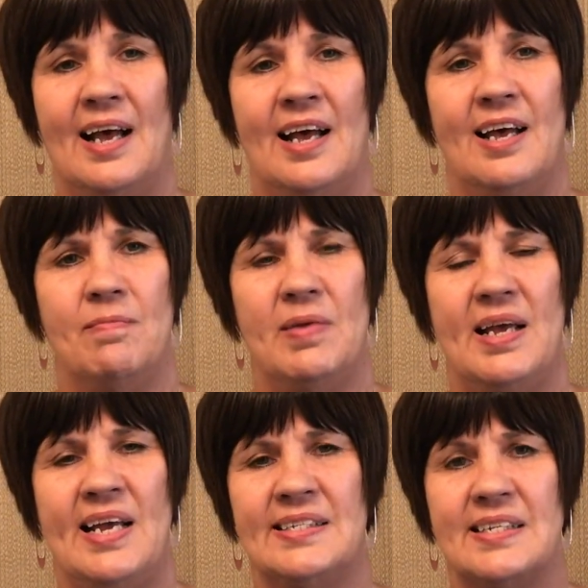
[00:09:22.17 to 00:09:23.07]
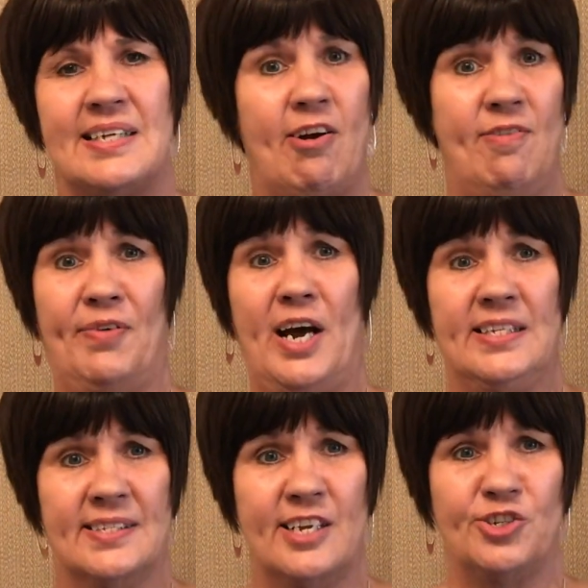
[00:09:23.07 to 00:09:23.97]
It's a
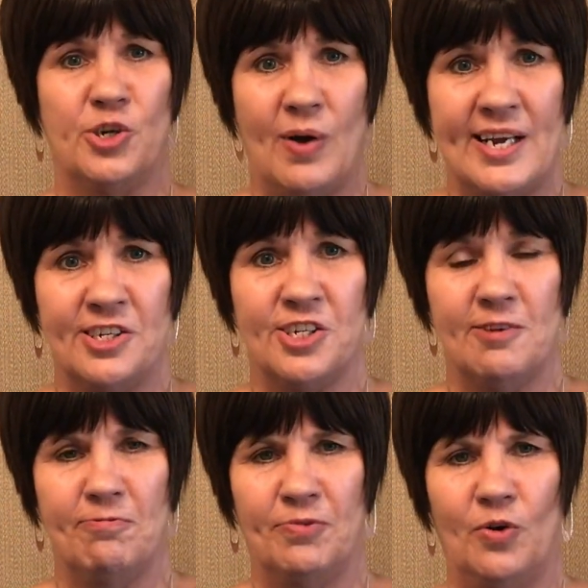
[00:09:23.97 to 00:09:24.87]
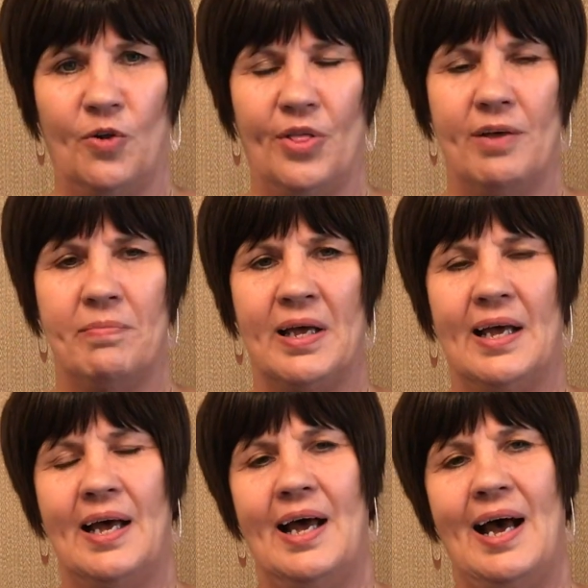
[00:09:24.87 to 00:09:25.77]
terrifying situation for them.
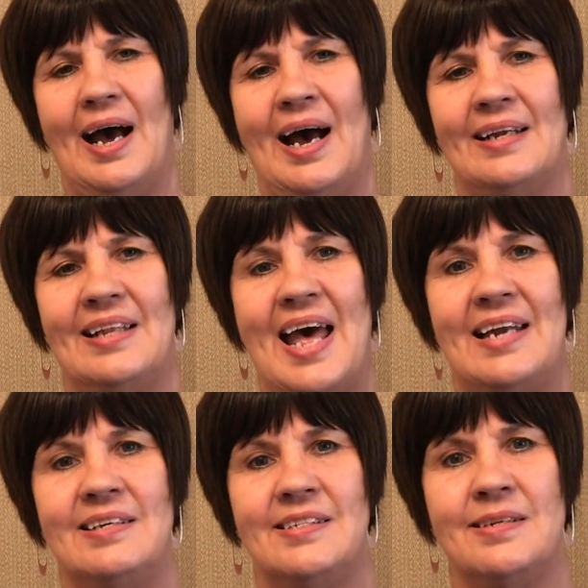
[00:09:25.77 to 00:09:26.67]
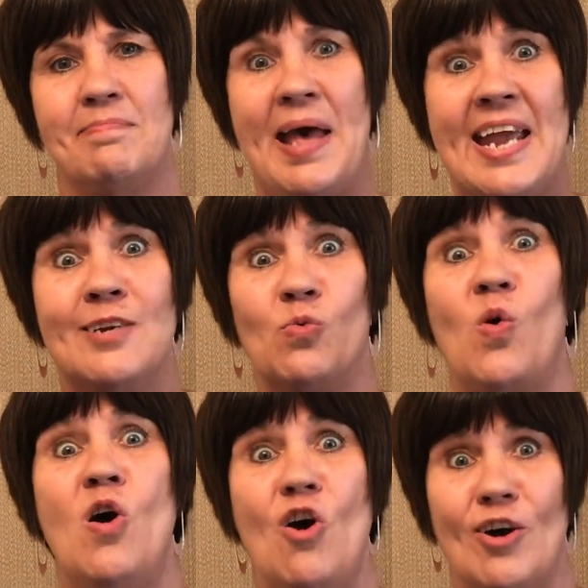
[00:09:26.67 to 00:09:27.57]
And then made
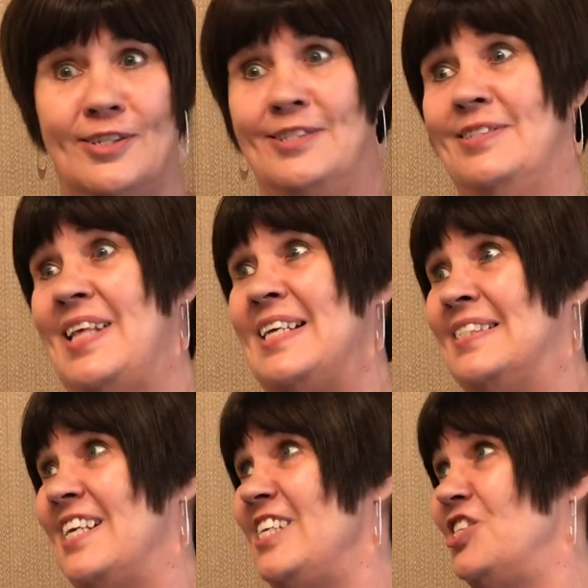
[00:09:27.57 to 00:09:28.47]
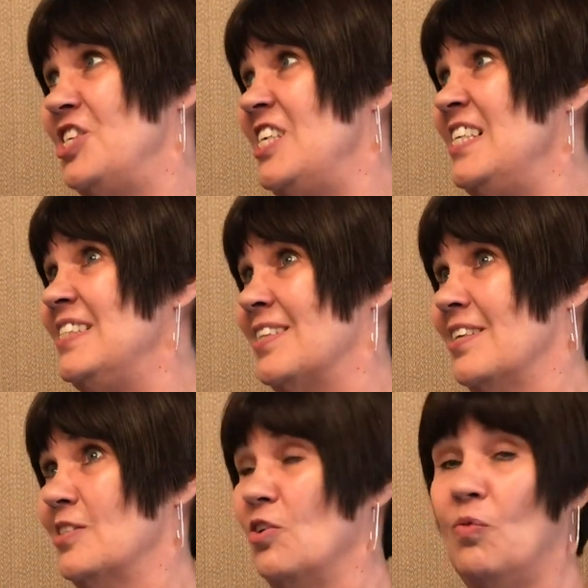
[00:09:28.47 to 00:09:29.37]
worse, they see
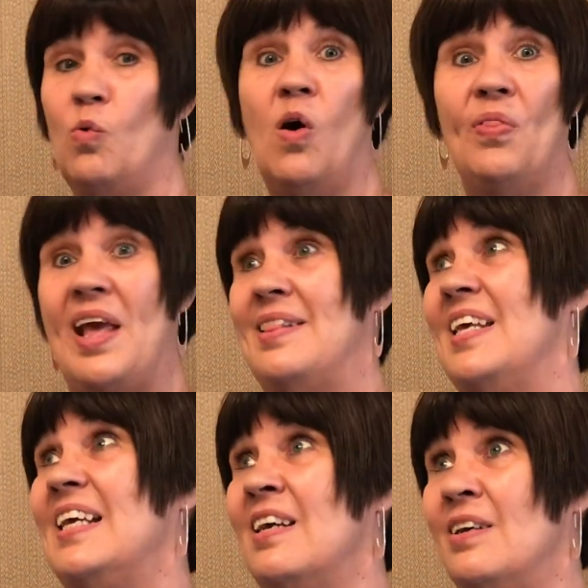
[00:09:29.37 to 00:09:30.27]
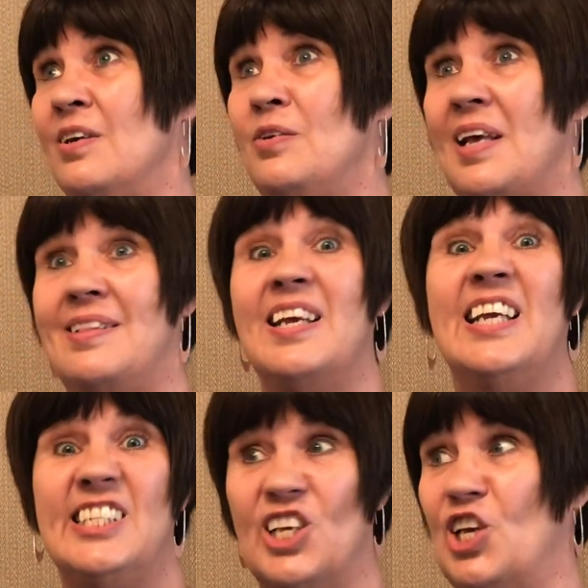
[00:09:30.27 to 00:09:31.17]
Jesus, or who they
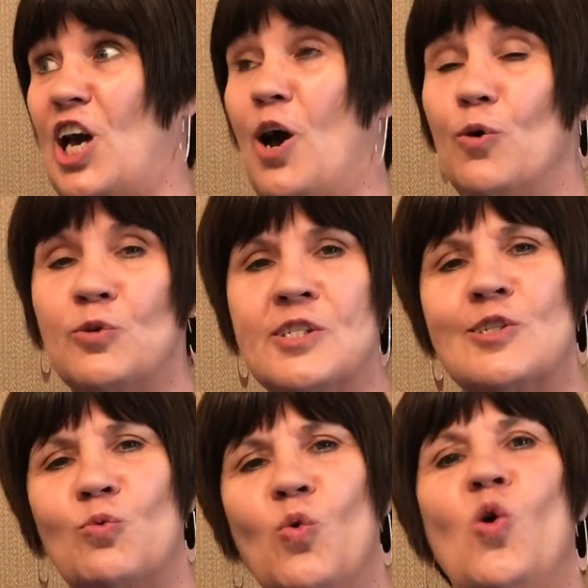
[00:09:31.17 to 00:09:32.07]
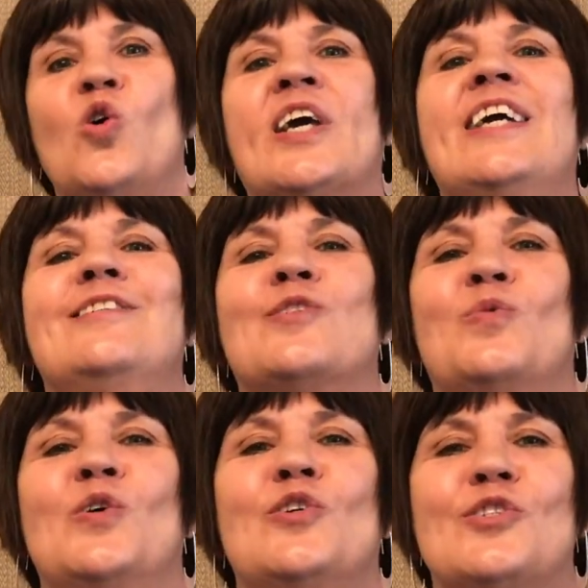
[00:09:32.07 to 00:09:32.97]
think is a ghost, walking
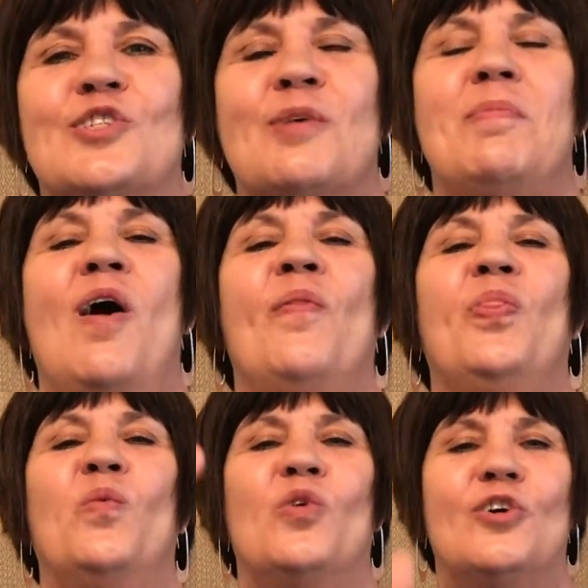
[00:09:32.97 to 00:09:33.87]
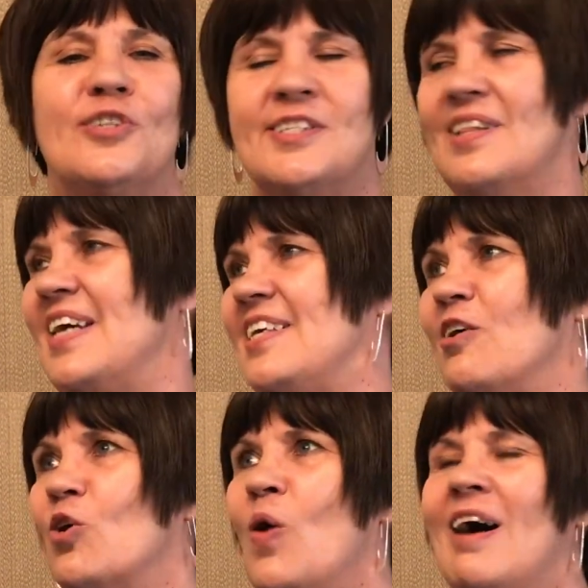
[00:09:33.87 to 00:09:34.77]
towards them on the water. They
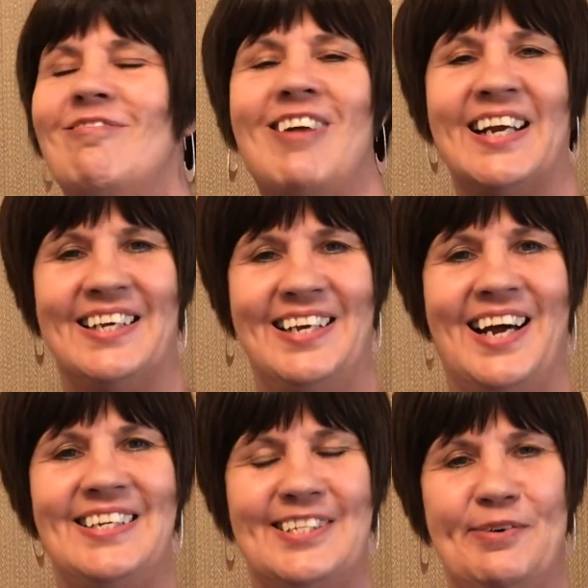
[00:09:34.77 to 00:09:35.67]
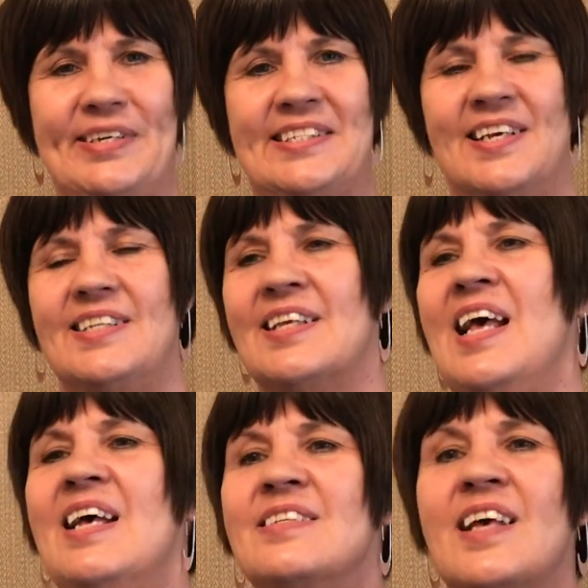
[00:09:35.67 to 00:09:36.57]
don't quite recognise who it is.
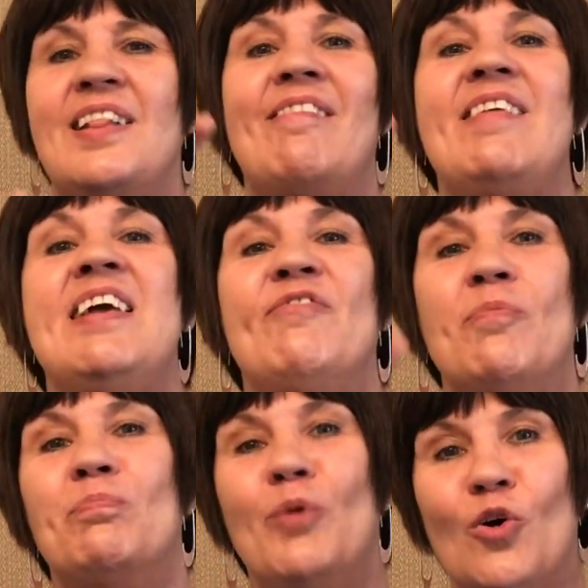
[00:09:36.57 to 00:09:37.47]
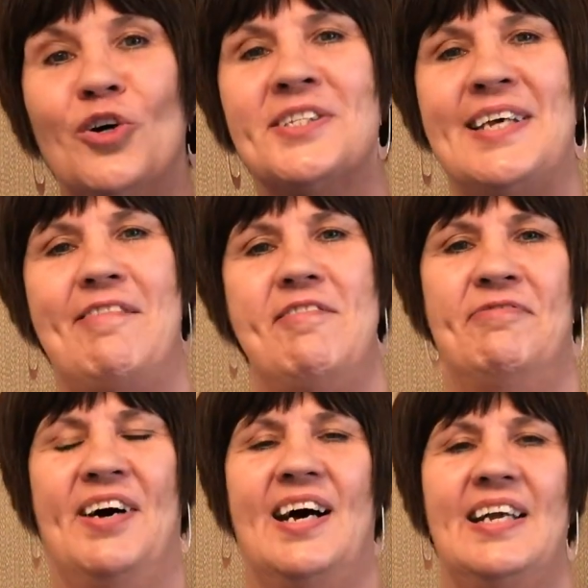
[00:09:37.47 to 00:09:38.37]
So they're even more
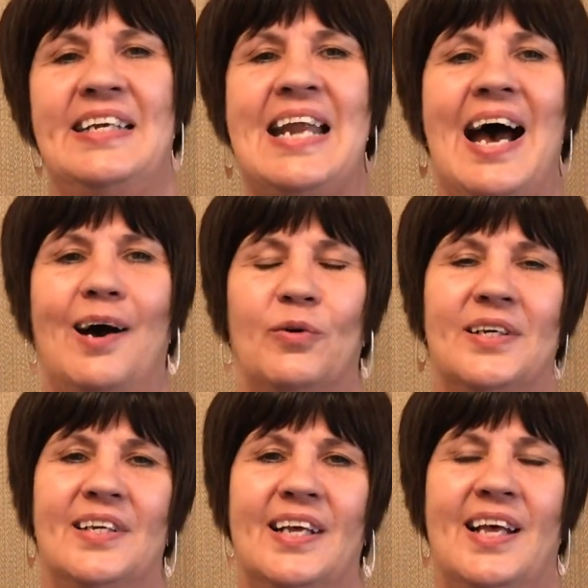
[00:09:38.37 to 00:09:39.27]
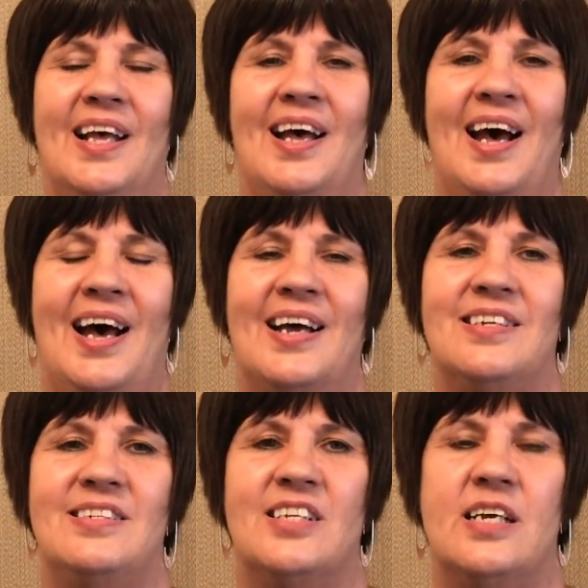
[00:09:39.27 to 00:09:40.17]
terrified now.
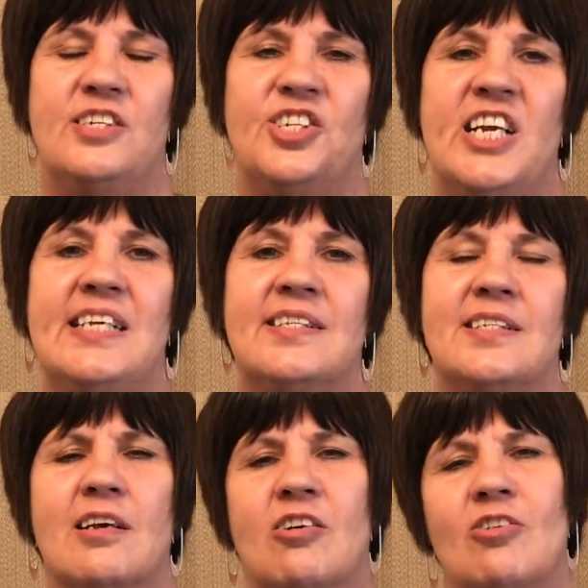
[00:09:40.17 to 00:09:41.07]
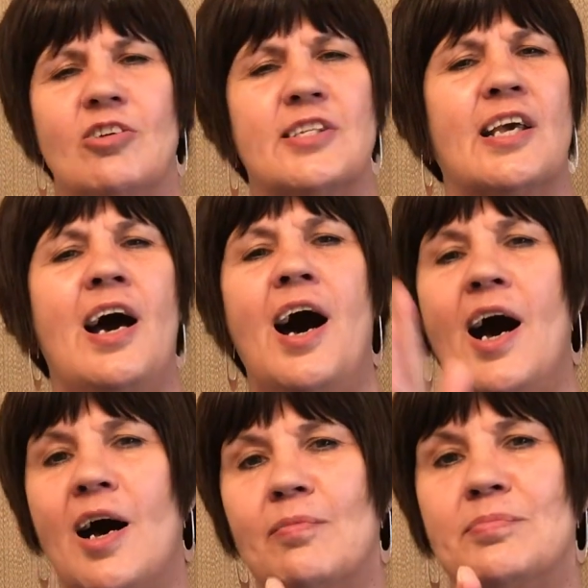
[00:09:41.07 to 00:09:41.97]
And Jesus, of course,
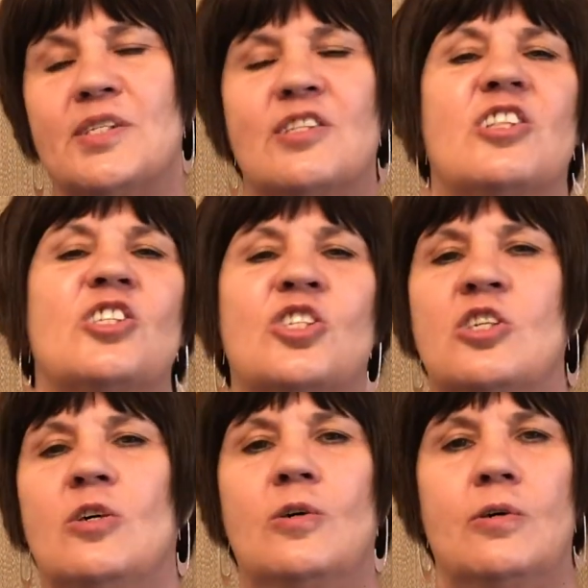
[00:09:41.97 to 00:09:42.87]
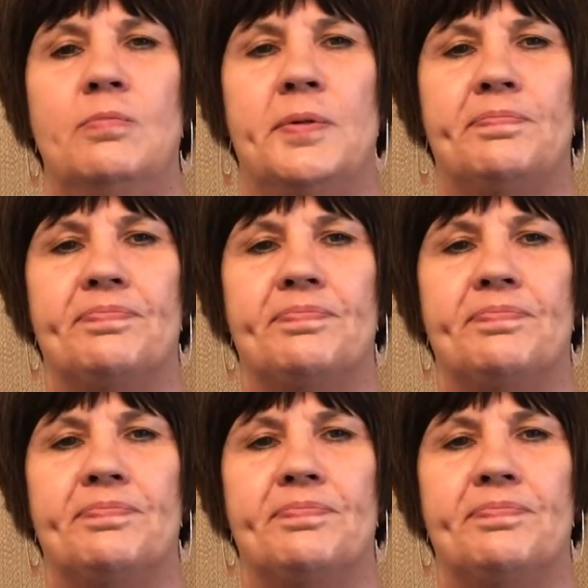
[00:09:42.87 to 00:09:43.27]
calms the storm.